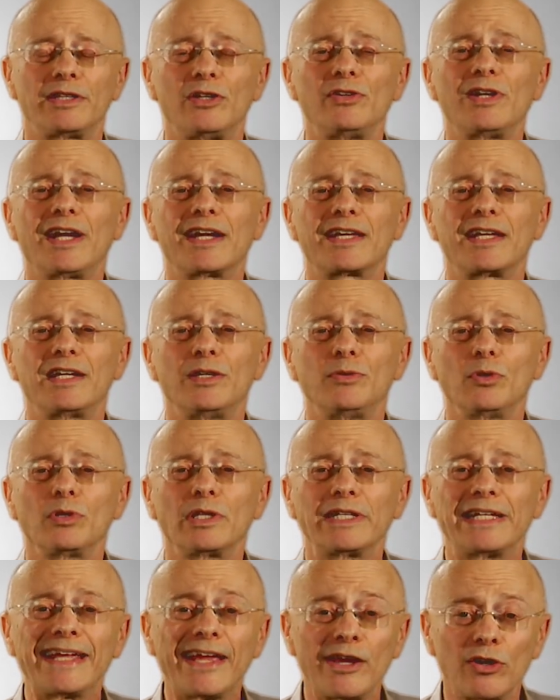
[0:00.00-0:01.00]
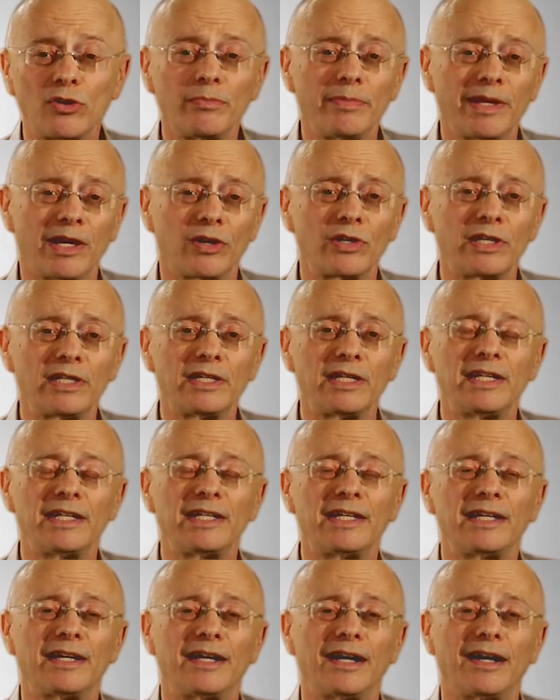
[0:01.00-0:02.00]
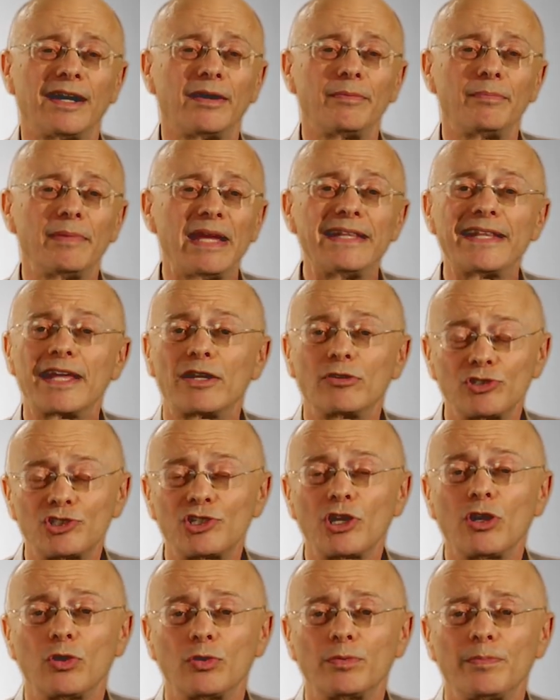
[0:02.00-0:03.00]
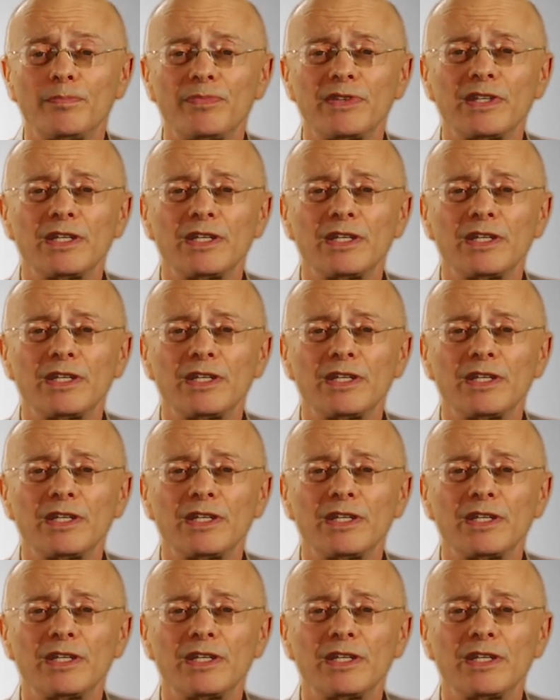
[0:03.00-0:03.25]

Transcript: they're not going to really care about it, and that'll show.